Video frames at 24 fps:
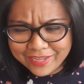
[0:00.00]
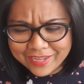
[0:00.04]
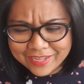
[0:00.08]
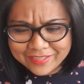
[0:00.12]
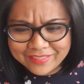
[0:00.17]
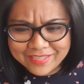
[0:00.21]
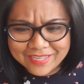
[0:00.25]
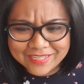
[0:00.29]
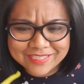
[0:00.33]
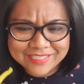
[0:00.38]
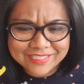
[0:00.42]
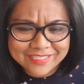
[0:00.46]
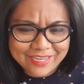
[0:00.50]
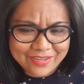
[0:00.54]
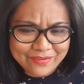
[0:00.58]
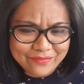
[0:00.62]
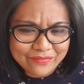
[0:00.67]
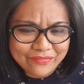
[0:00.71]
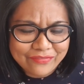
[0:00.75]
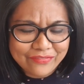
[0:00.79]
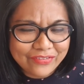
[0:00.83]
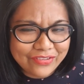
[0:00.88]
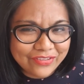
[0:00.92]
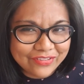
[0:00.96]
get that same
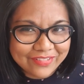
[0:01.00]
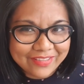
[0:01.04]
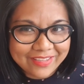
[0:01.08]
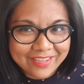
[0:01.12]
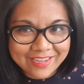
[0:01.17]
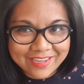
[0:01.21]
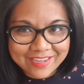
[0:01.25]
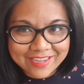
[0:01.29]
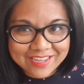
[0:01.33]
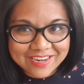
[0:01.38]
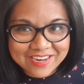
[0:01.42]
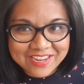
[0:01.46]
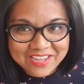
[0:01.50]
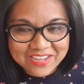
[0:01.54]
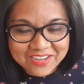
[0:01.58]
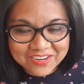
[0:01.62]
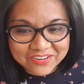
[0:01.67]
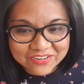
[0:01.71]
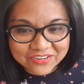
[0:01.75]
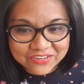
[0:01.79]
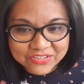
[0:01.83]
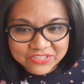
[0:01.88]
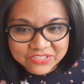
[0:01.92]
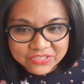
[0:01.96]
feeling in
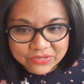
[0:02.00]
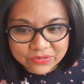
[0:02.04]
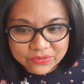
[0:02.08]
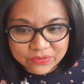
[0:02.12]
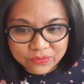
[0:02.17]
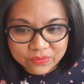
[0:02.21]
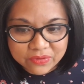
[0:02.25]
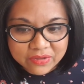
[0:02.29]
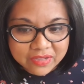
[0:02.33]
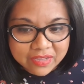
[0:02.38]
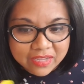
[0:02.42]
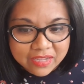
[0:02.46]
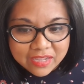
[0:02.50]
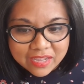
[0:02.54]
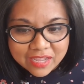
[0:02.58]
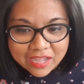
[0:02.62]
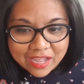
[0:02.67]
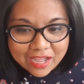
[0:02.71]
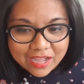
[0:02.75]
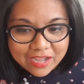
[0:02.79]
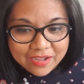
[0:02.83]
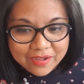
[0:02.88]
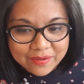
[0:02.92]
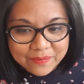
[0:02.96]
here. So
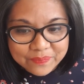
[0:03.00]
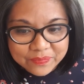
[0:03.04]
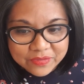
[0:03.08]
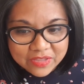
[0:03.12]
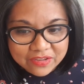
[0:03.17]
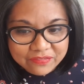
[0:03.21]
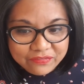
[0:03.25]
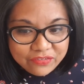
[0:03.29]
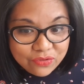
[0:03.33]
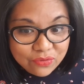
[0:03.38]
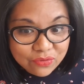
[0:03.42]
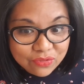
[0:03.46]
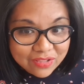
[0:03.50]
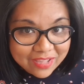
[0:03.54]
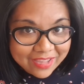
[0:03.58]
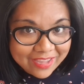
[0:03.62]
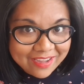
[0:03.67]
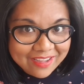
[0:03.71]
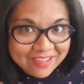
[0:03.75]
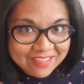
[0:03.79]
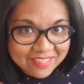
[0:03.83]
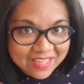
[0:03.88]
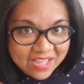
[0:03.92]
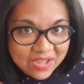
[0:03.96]
if you
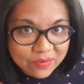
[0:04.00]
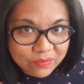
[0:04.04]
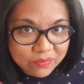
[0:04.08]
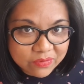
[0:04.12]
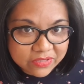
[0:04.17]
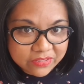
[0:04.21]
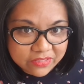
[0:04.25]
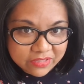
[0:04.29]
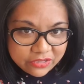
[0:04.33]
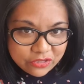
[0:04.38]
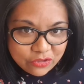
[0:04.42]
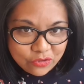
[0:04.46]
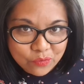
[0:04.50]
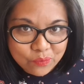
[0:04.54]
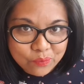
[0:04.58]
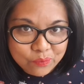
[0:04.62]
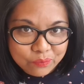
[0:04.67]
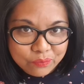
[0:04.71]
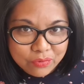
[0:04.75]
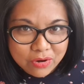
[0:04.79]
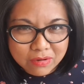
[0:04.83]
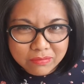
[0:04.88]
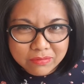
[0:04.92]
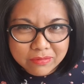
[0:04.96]
like that one, then you
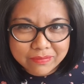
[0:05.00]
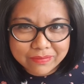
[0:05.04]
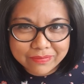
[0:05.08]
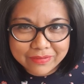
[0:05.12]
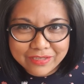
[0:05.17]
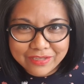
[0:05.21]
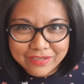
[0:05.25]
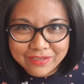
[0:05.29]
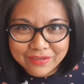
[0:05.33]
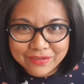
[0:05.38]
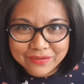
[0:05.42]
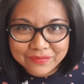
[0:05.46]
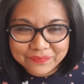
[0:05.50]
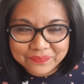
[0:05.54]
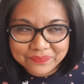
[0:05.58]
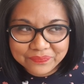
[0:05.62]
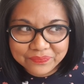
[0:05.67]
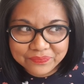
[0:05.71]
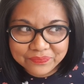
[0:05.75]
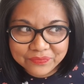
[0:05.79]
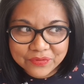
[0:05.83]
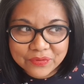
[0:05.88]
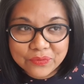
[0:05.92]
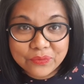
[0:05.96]
probably
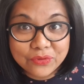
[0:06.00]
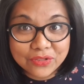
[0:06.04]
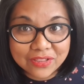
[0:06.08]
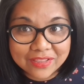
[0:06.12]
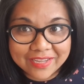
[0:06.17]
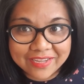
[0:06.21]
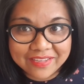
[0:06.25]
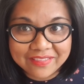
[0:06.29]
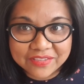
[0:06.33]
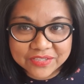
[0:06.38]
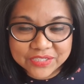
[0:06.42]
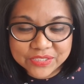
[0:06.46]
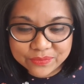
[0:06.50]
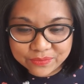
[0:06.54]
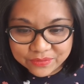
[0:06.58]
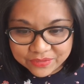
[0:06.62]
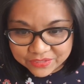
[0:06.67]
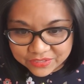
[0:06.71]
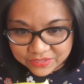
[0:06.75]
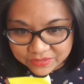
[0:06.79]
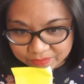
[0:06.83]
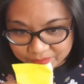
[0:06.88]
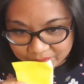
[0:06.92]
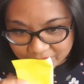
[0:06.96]
would like this one
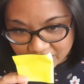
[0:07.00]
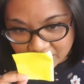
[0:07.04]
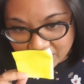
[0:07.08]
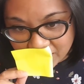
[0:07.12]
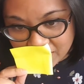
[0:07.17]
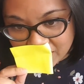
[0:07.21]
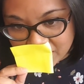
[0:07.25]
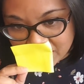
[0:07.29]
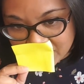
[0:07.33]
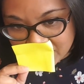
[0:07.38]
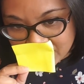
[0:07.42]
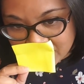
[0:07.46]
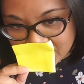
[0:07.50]
as well.